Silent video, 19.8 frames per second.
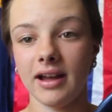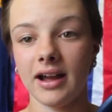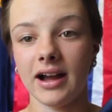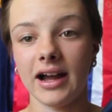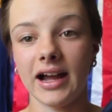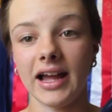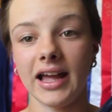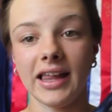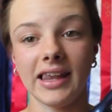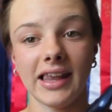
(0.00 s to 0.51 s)

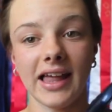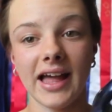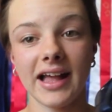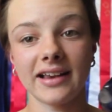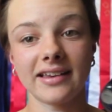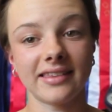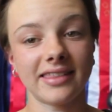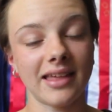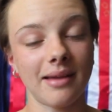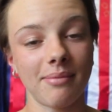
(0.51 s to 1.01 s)
I
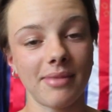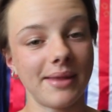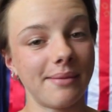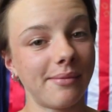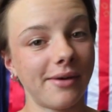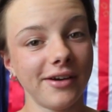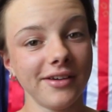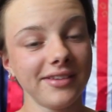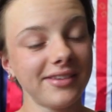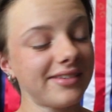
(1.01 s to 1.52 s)
liked them the
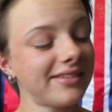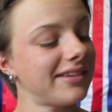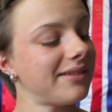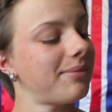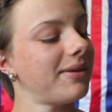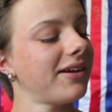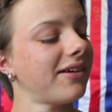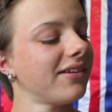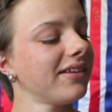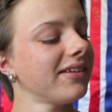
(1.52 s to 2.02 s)
most, to
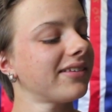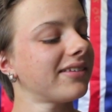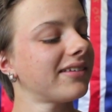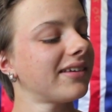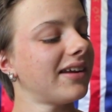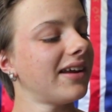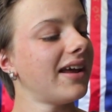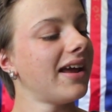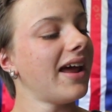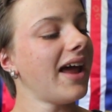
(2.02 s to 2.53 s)
be honest.